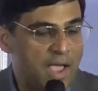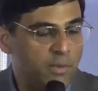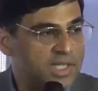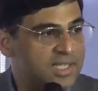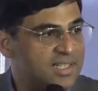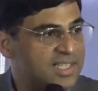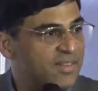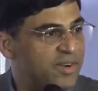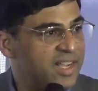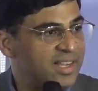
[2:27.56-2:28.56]
was
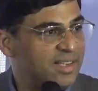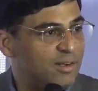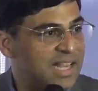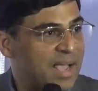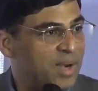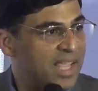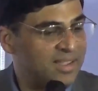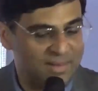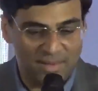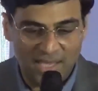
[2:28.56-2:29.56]
discovering or
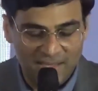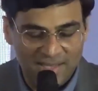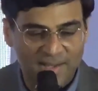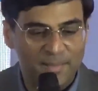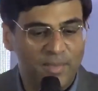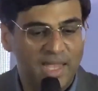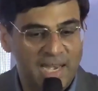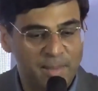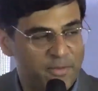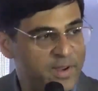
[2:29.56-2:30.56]
dabbling,
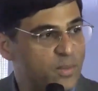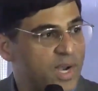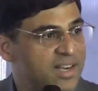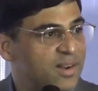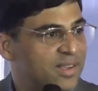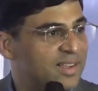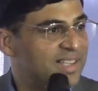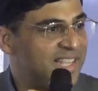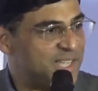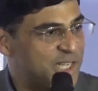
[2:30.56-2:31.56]
getting my feet wet in
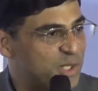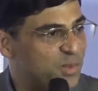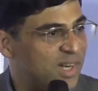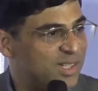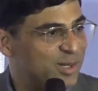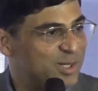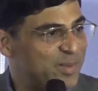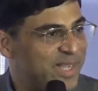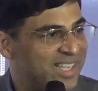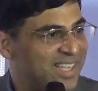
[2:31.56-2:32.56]
the chess world, so to
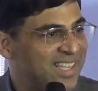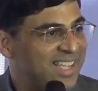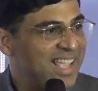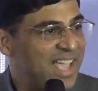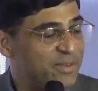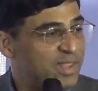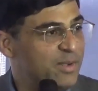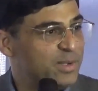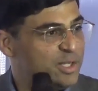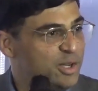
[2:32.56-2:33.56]
speak.
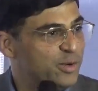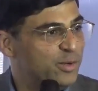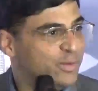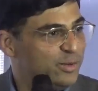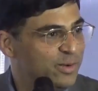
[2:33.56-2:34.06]
Everything was new,